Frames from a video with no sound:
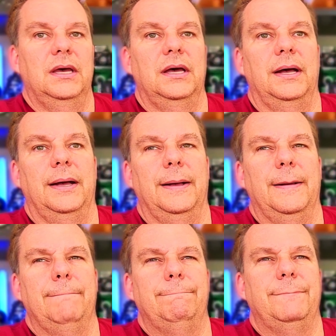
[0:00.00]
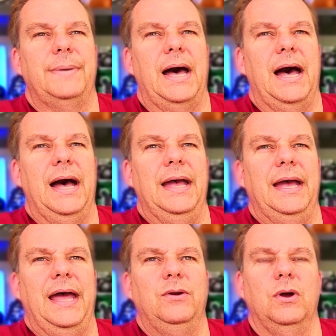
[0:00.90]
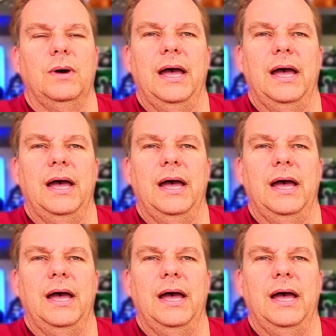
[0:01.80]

I don't know.